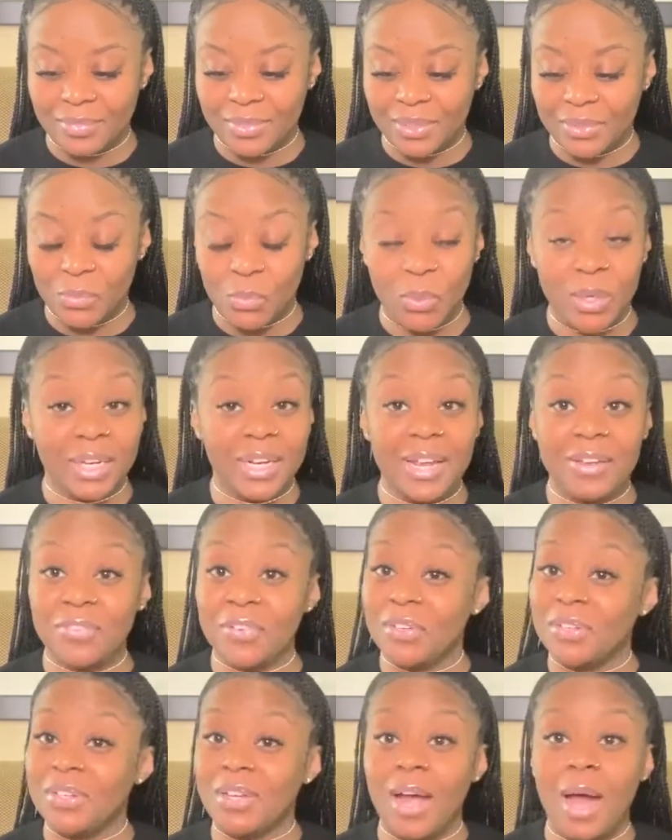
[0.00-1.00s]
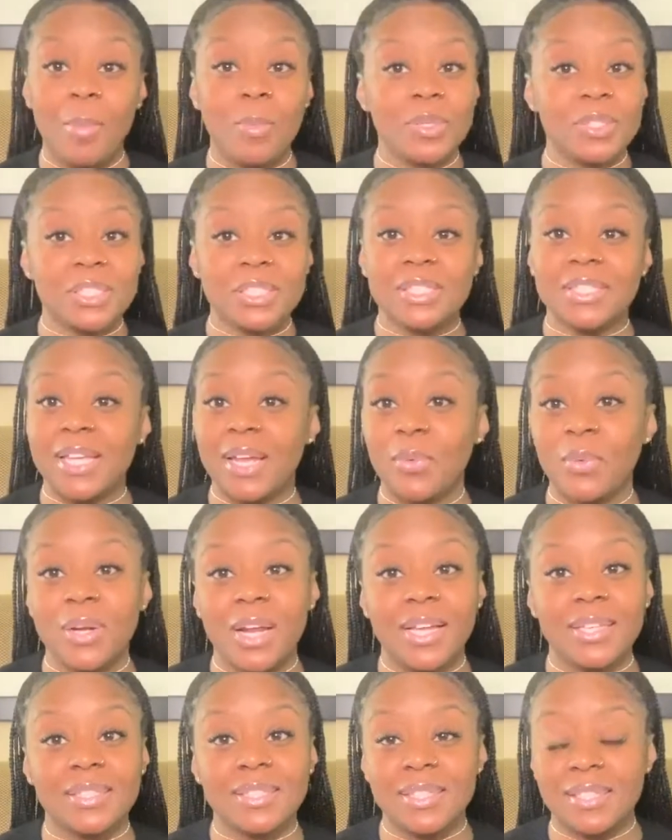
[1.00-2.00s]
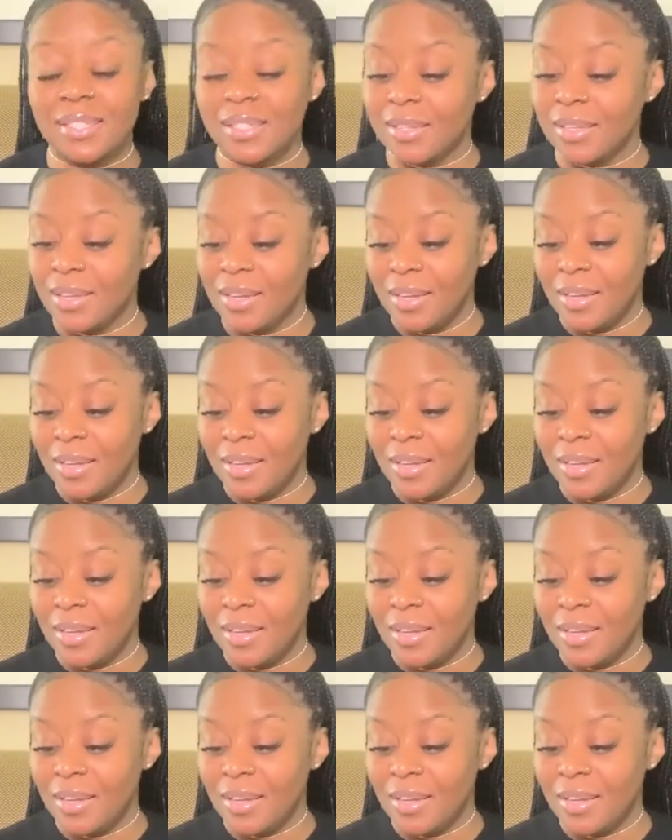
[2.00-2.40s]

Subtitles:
Whatever, yeah, I'm gonna just say what I see.